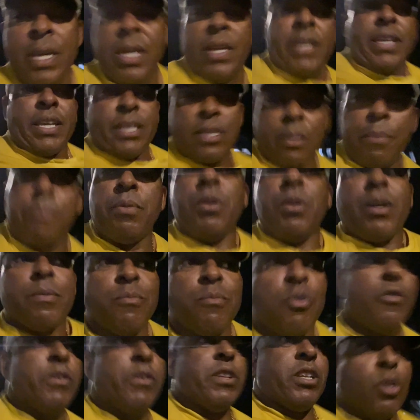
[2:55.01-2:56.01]
get the blood
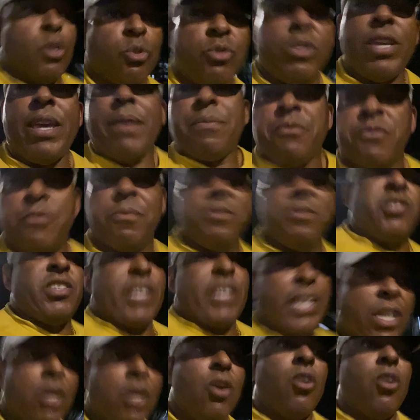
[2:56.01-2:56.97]
moving in those hips from sitting